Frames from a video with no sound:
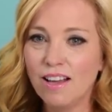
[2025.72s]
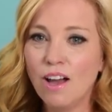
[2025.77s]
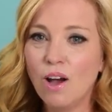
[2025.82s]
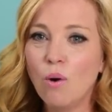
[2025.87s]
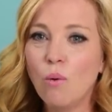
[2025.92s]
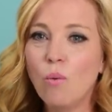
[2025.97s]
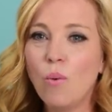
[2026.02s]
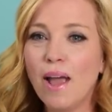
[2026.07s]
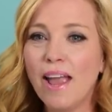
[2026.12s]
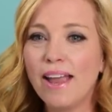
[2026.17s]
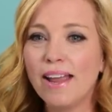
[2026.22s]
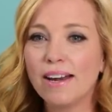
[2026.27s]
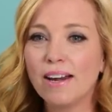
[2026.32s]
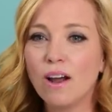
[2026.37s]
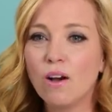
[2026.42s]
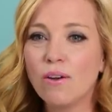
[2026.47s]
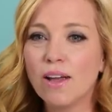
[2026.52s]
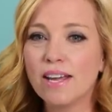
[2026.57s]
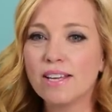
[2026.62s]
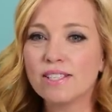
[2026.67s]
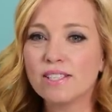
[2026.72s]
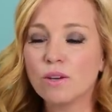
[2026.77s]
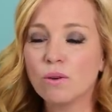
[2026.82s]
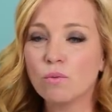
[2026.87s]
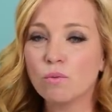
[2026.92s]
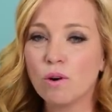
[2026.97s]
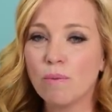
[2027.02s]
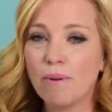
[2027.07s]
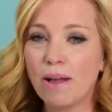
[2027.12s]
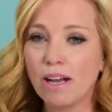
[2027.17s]
Wait, okay, so
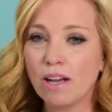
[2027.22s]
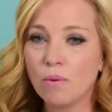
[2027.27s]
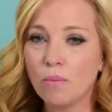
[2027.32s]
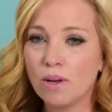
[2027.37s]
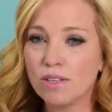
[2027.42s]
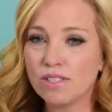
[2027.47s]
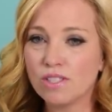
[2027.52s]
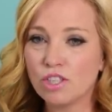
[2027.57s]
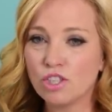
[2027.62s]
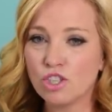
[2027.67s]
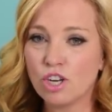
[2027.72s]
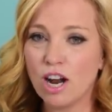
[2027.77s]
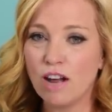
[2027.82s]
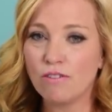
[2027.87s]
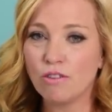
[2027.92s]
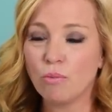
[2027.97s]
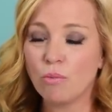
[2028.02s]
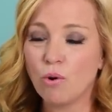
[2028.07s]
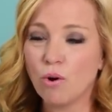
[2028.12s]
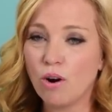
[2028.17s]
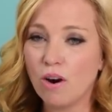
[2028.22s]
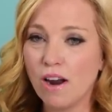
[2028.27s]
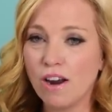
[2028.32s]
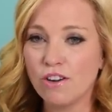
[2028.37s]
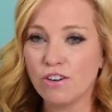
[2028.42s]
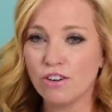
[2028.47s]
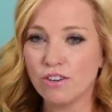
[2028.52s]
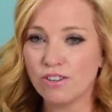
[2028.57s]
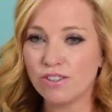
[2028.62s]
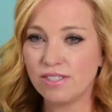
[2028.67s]
Rebecca wants to travel more
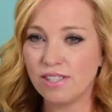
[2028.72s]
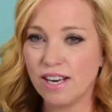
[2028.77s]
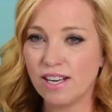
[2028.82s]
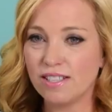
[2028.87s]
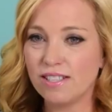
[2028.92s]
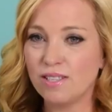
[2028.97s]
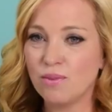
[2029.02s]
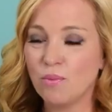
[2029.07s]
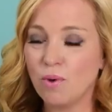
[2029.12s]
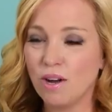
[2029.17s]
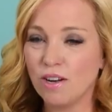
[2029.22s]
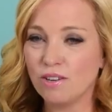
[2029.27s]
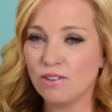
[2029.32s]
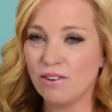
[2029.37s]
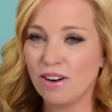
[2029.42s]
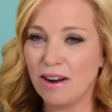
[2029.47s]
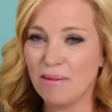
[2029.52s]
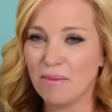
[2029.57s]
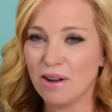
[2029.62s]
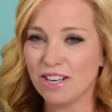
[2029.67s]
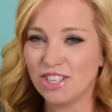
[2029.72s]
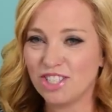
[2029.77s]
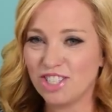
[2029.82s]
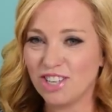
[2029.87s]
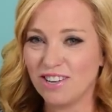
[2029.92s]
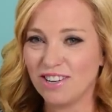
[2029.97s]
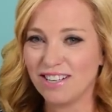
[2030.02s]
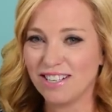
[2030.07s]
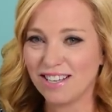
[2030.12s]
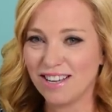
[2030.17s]
and Nurse Nancy want Grandma
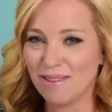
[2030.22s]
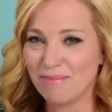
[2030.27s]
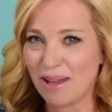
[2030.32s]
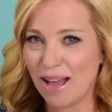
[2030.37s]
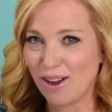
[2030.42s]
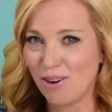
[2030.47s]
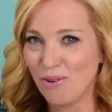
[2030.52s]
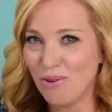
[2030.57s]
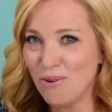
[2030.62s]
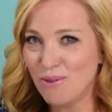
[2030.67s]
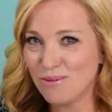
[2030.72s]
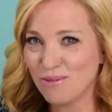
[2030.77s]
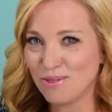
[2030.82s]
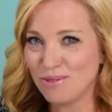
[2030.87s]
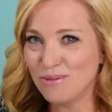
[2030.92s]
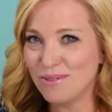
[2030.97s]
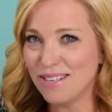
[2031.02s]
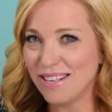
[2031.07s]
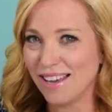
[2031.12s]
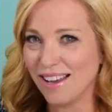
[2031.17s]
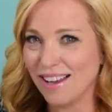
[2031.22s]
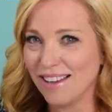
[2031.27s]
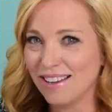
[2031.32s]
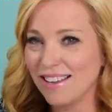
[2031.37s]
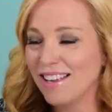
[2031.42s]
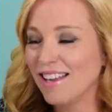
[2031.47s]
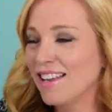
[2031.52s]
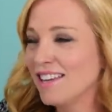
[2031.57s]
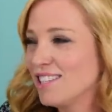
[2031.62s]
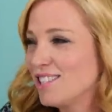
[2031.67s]
Sherry to come back. Oh, do ya?
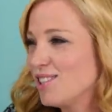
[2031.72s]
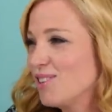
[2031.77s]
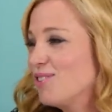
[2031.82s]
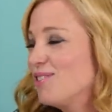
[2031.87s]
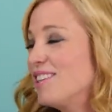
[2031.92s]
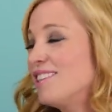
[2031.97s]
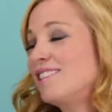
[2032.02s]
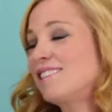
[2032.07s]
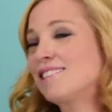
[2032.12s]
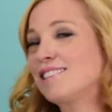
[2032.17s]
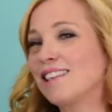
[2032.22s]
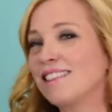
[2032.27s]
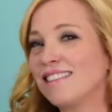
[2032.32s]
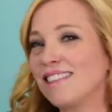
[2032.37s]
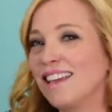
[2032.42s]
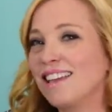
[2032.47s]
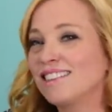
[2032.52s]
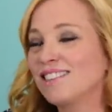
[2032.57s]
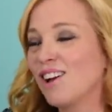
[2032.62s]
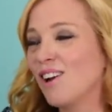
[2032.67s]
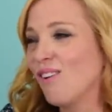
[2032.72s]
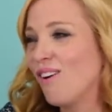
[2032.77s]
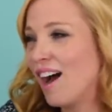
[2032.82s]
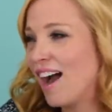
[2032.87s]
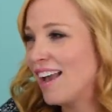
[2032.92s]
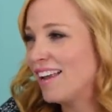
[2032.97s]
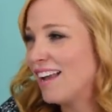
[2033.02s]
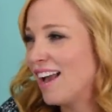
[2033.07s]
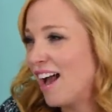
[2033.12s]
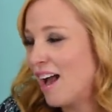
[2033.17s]
So this is the thing though.
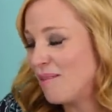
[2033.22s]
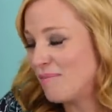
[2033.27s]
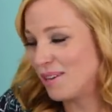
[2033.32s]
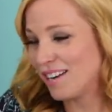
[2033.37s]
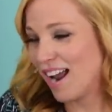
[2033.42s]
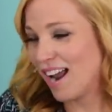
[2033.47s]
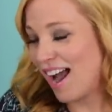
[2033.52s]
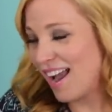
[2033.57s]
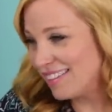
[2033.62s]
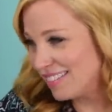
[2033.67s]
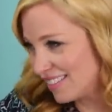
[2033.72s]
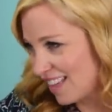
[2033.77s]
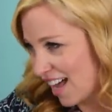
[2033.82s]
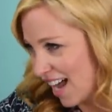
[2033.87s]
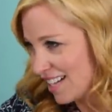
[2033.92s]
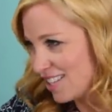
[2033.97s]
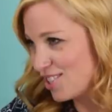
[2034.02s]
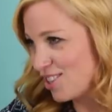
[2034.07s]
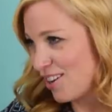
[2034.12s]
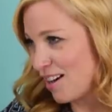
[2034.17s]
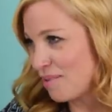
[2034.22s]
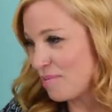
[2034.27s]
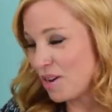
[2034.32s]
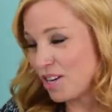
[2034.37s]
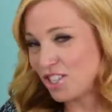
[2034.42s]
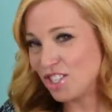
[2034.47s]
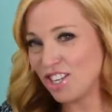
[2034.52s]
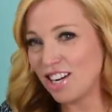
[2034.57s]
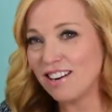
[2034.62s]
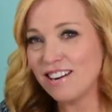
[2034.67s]
I mean, I liked
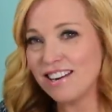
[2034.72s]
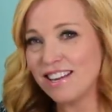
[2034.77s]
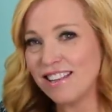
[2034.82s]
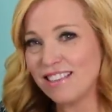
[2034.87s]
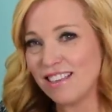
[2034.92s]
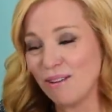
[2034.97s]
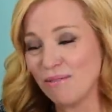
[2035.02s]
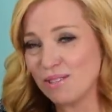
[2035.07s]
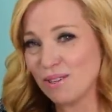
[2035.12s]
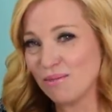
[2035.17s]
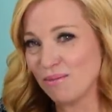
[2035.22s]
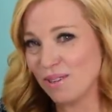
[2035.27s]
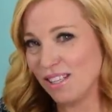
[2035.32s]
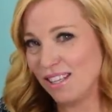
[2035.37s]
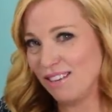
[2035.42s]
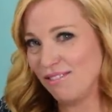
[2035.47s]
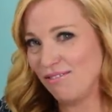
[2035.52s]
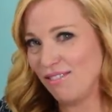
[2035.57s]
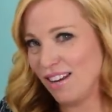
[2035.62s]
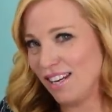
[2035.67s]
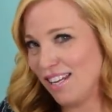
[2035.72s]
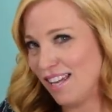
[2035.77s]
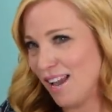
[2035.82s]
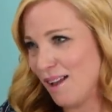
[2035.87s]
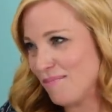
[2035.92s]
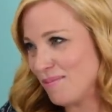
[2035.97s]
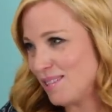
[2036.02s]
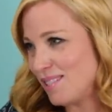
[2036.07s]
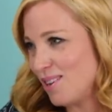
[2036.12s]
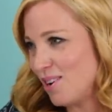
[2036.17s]
Grandma Sherry. That was a really funny
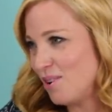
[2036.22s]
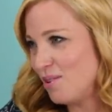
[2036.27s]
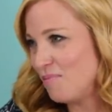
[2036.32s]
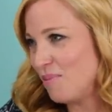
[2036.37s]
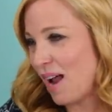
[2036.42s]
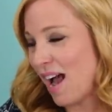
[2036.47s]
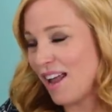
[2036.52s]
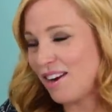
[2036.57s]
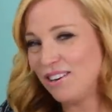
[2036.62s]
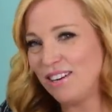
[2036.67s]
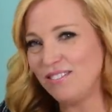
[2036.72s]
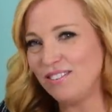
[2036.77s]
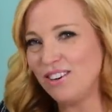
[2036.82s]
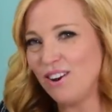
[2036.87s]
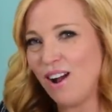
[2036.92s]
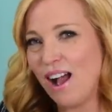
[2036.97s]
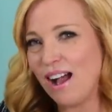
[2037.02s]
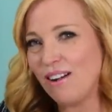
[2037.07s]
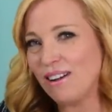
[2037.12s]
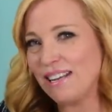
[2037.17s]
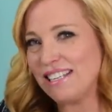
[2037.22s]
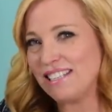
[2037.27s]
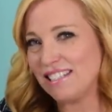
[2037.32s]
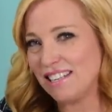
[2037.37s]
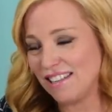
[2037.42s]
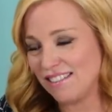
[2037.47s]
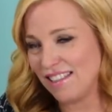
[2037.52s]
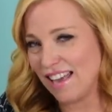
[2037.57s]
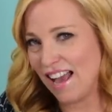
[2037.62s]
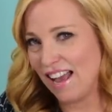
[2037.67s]
episode, but I don't even know how I
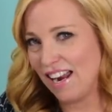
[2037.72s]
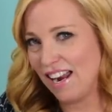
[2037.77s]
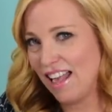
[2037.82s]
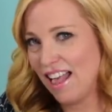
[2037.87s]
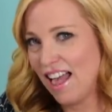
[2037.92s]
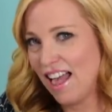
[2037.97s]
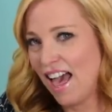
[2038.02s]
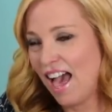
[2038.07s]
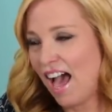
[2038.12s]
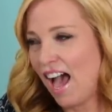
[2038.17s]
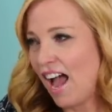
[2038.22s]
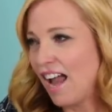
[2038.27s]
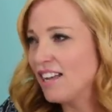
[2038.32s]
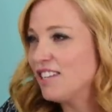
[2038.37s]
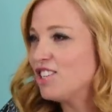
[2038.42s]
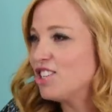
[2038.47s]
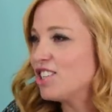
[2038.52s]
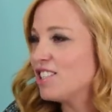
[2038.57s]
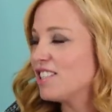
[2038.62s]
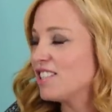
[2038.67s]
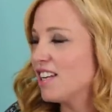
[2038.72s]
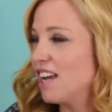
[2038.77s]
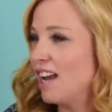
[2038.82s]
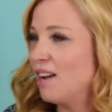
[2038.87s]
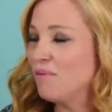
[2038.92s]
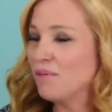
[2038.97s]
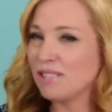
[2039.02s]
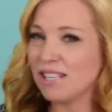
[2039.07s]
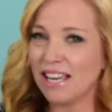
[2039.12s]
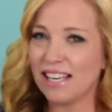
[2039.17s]
did that.
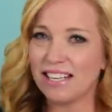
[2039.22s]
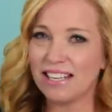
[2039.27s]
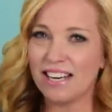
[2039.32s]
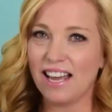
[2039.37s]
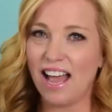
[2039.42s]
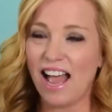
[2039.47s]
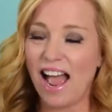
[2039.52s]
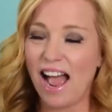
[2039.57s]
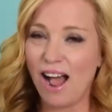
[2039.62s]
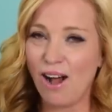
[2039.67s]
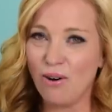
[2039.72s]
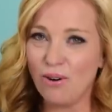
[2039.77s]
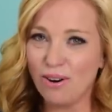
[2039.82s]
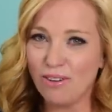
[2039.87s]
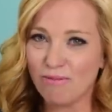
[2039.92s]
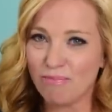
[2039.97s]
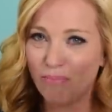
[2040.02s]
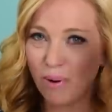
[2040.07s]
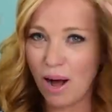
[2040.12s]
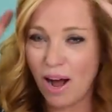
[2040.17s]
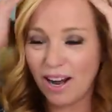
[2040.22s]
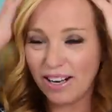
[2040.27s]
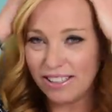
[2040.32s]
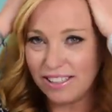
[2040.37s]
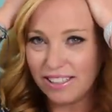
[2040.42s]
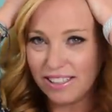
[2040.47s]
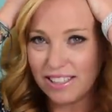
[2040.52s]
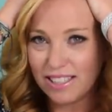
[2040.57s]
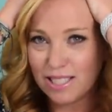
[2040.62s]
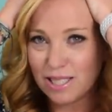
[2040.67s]
It was like an
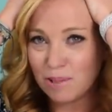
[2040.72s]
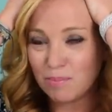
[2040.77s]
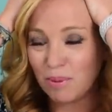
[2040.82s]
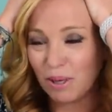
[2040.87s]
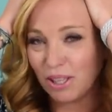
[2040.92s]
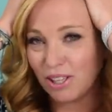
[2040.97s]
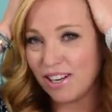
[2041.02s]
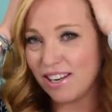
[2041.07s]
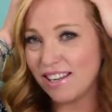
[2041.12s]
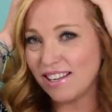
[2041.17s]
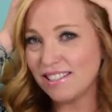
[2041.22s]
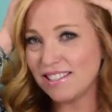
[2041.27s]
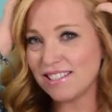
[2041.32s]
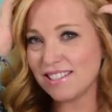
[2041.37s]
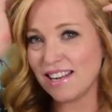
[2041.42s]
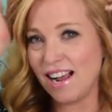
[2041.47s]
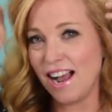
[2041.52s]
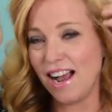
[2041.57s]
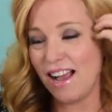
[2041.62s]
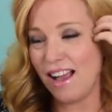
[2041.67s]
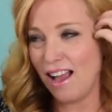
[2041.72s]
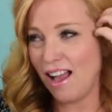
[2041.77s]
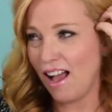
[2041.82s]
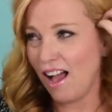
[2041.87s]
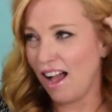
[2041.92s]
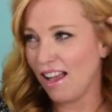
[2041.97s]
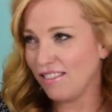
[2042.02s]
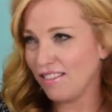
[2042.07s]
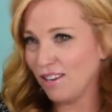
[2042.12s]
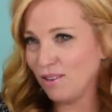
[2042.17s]
out-of-body experience.
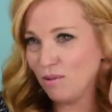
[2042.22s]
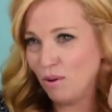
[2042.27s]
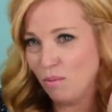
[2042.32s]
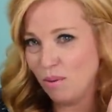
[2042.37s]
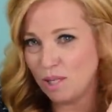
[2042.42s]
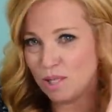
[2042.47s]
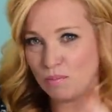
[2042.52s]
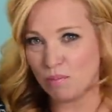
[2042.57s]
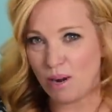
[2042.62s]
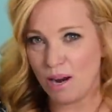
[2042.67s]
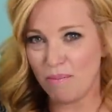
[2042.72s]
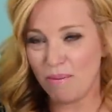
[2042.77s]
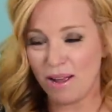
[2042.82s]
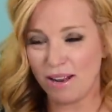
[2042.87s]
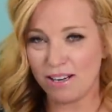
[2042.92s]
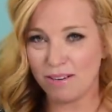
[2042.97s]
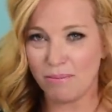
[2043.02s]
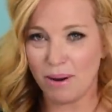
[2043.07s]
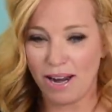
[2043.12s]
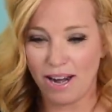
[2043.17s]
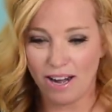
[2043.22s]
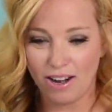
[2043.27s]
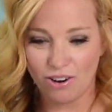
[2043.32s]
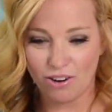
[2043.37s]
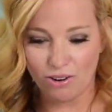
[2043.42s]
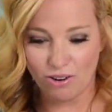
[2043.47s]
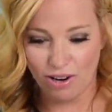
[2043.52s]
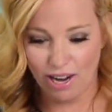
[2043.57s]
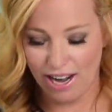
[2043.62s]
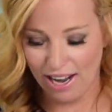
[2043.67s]
I think when we spray painted my
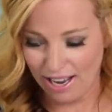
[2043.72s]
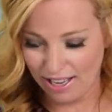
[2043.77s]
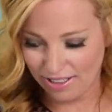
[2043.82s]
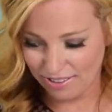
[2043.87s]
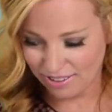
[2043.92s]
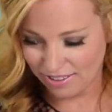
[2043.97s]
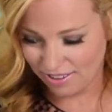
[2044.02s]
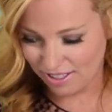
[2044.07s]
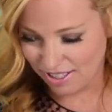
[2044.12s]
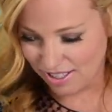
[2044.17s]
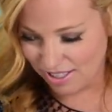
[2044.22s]
hair gray that this